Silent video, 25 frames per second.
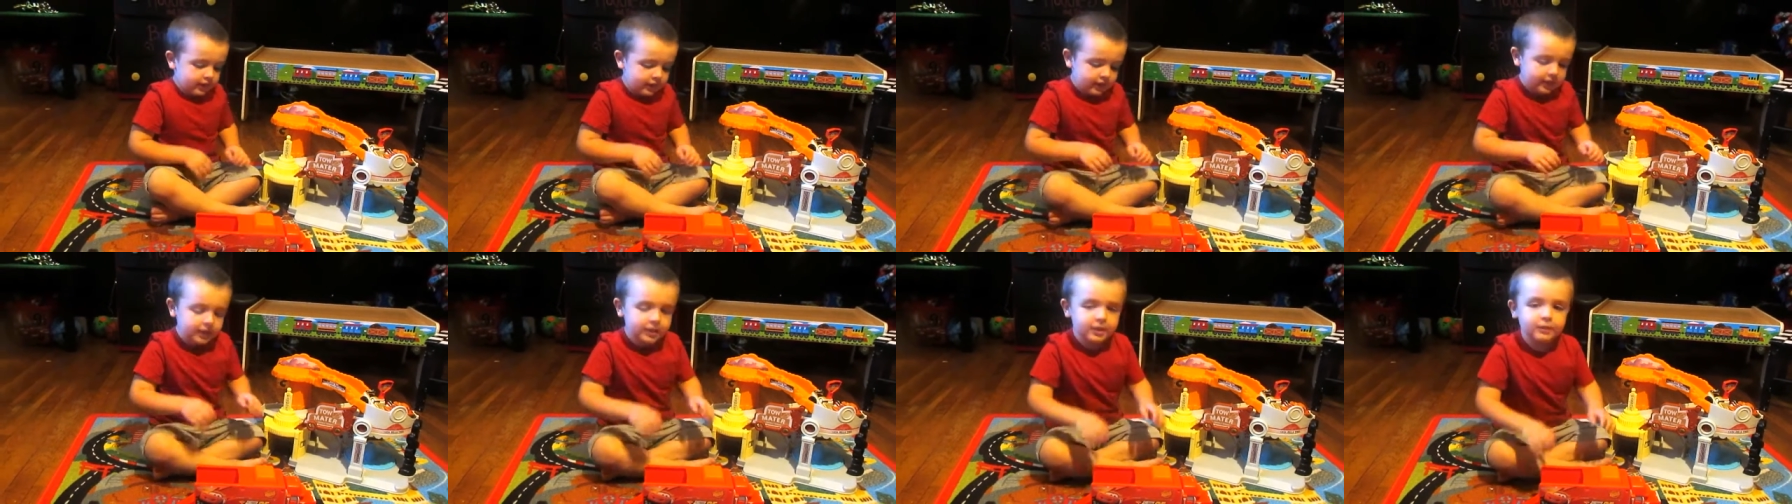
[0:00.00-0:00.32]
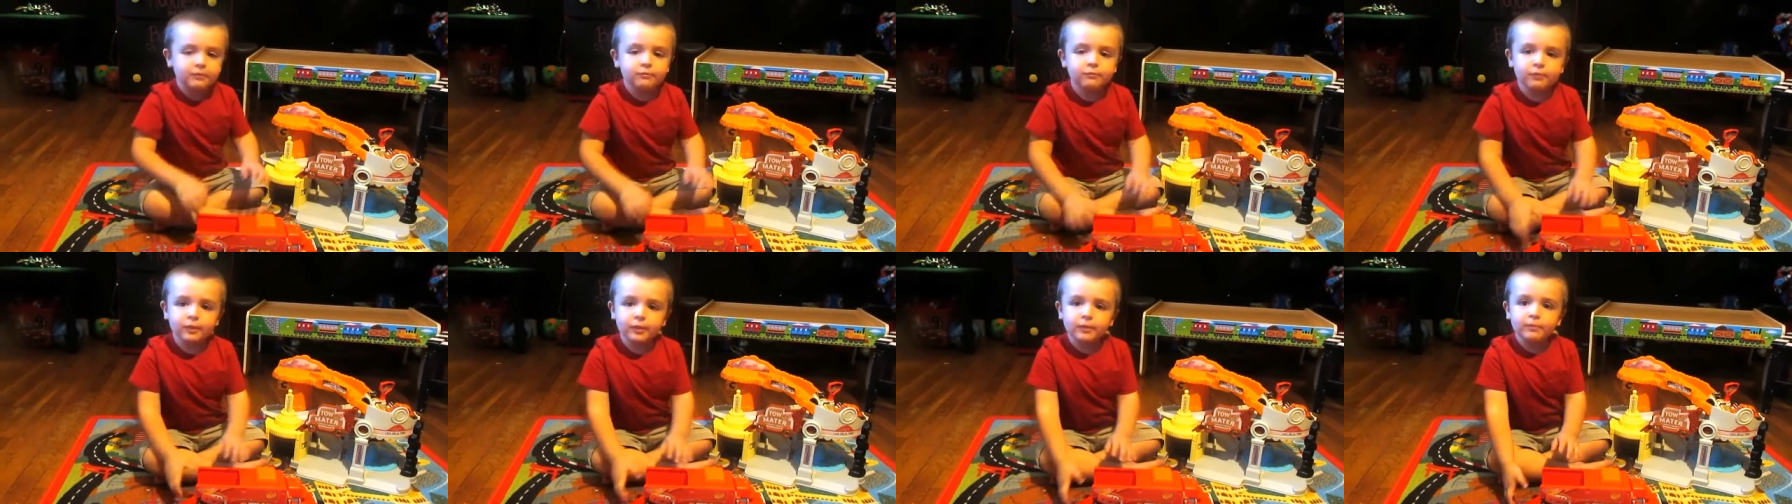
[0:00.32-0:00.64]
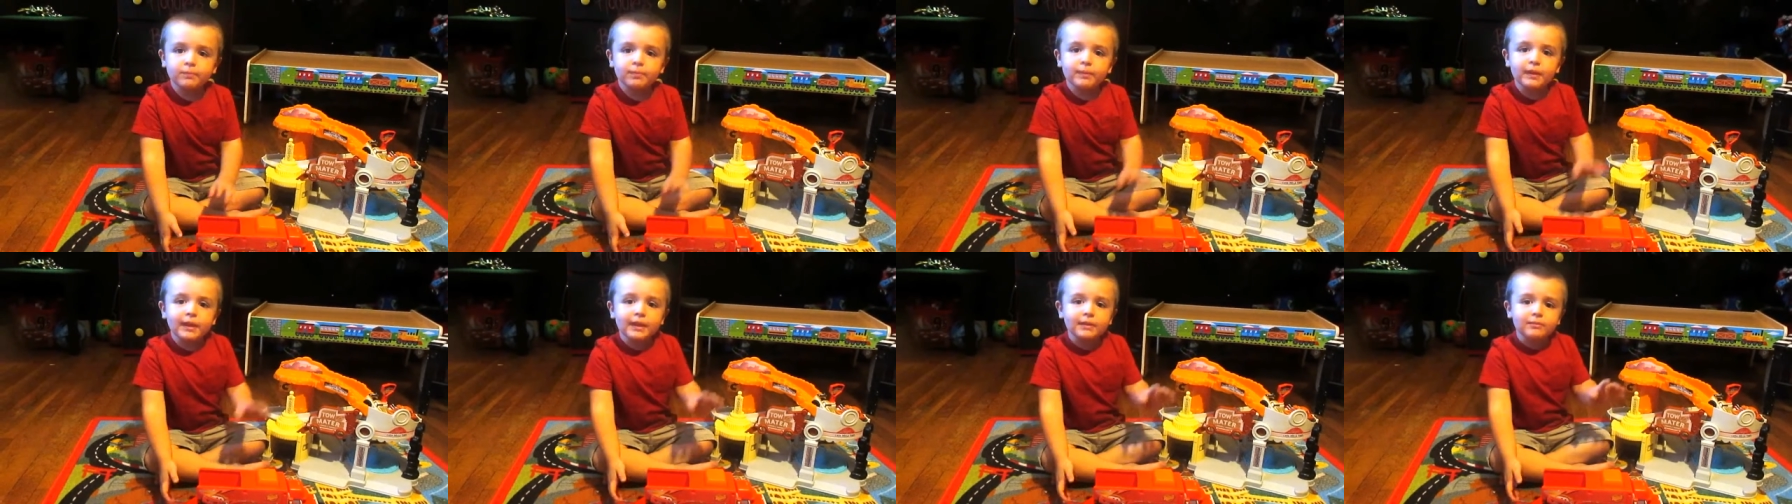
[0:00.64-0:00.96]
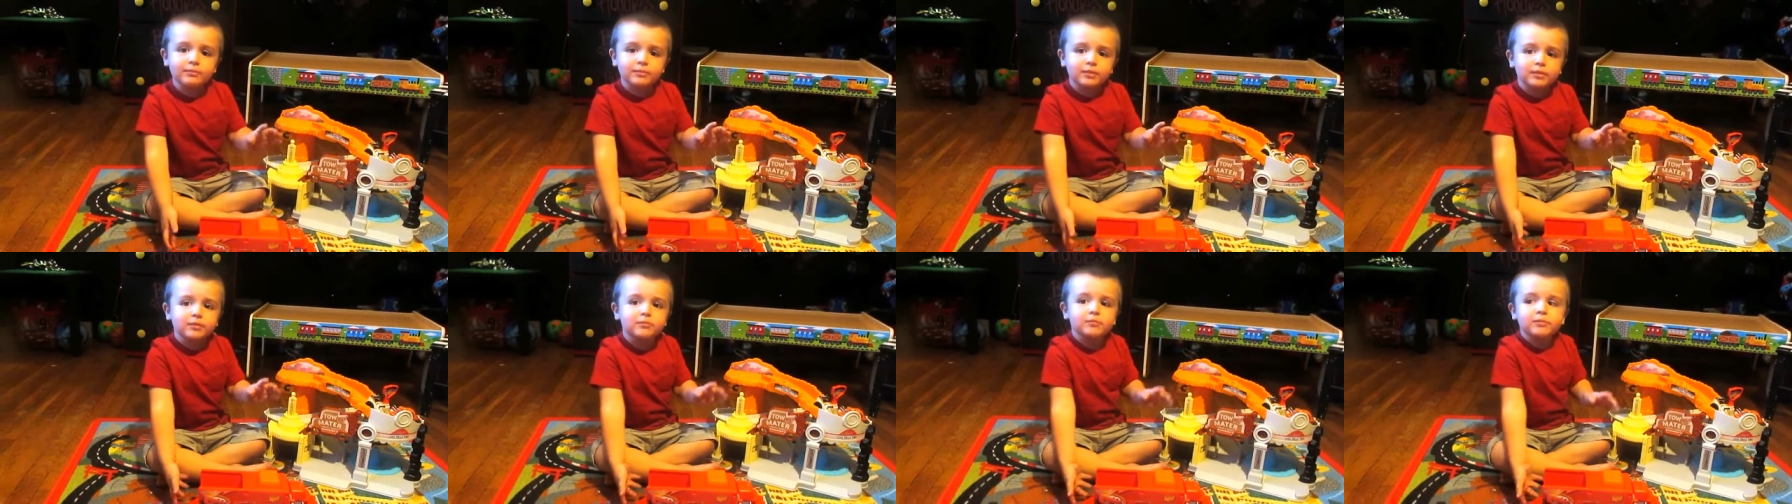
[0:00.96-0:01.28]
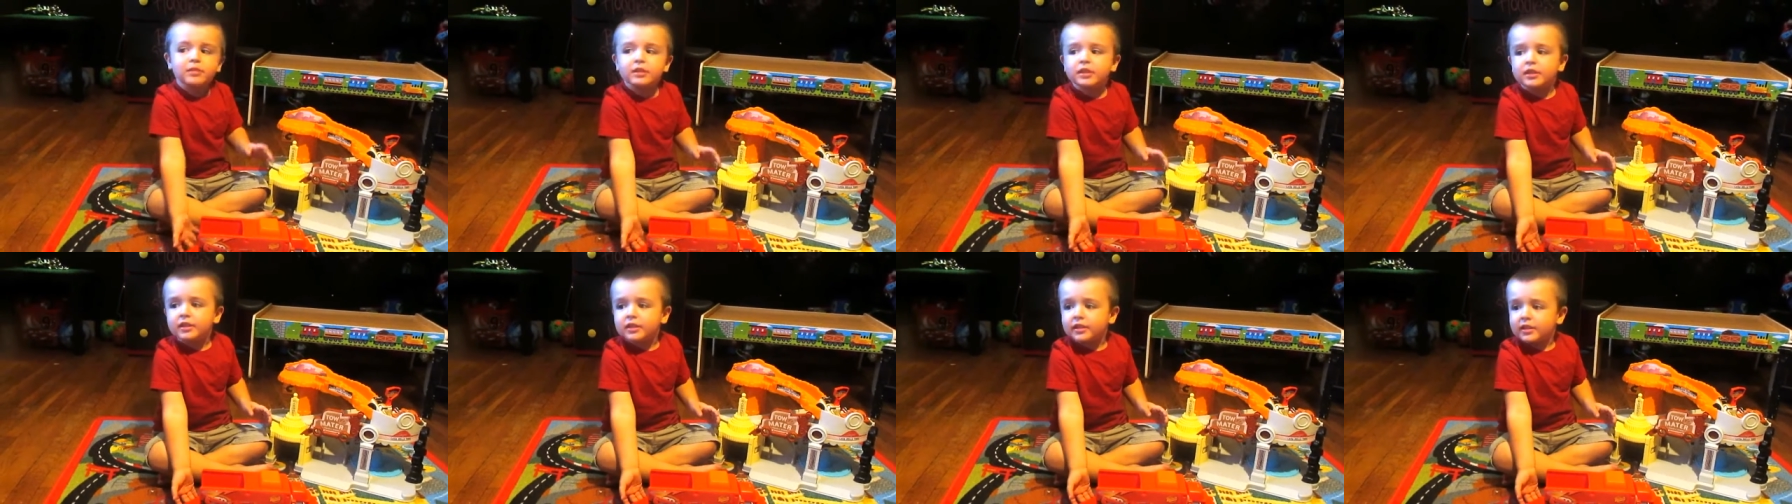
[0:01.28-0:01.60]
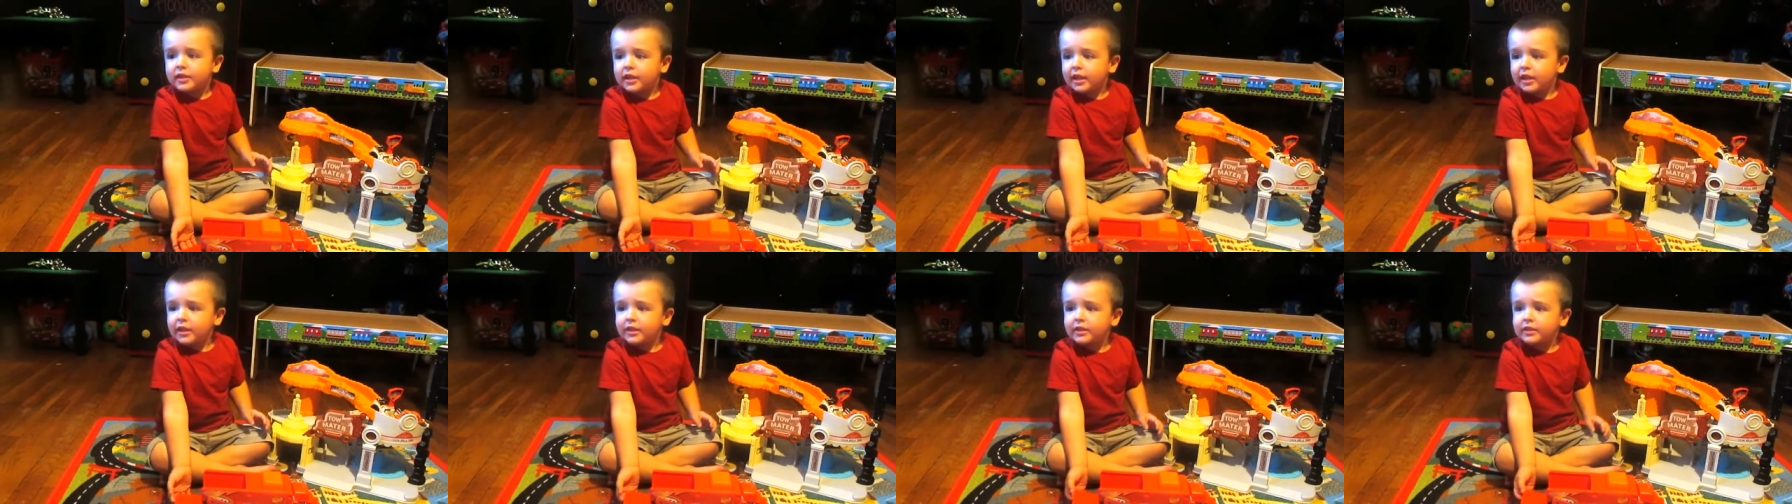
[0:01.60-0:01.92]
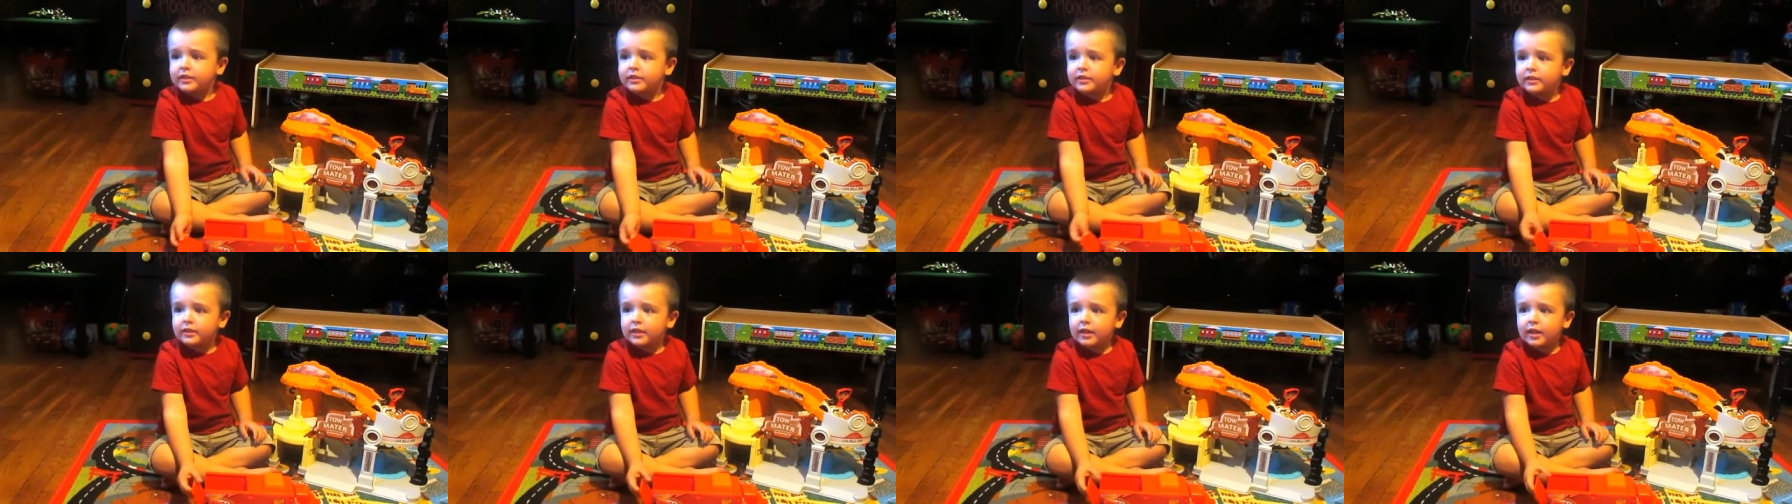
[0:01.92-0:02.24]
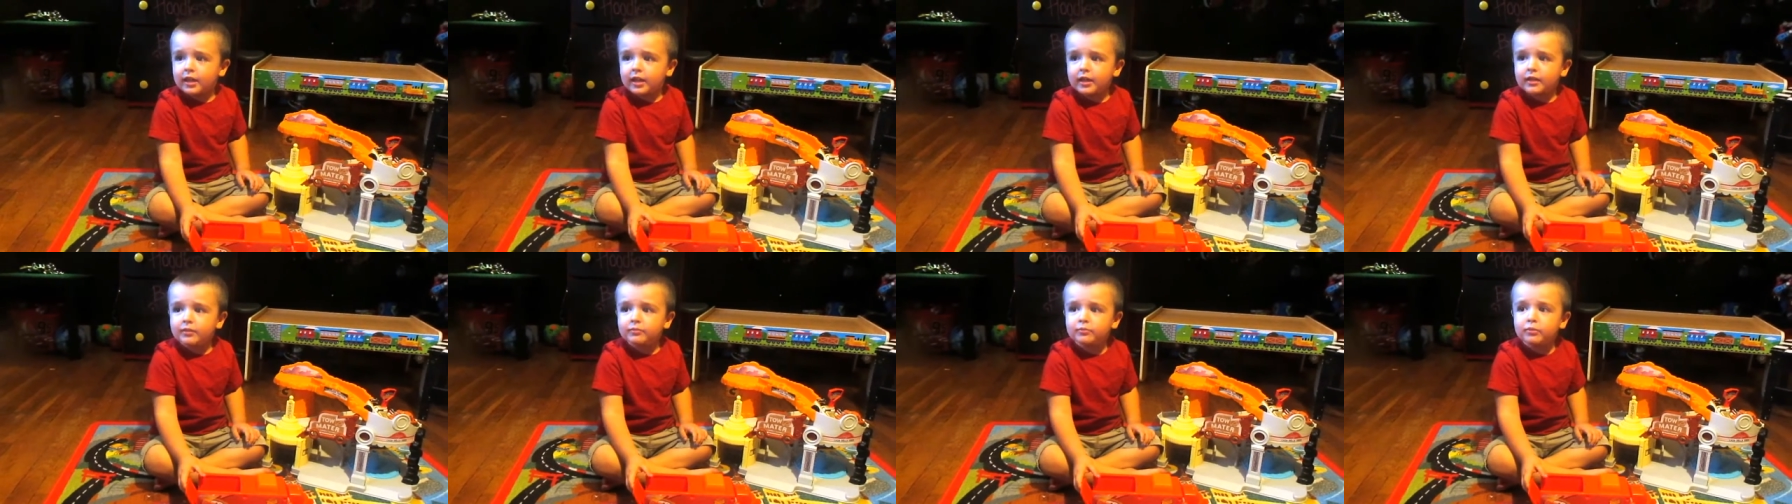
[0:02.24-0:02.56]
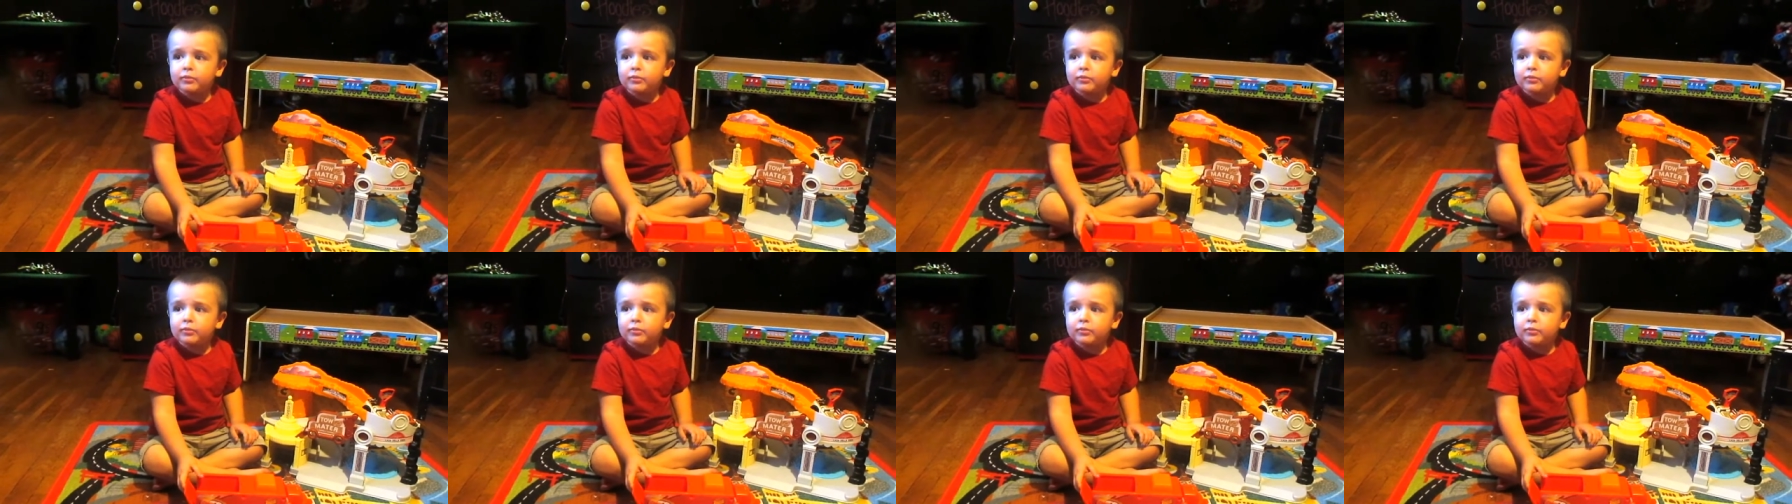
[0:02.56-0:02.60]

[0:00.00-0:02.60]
Thanks for playing with me next time.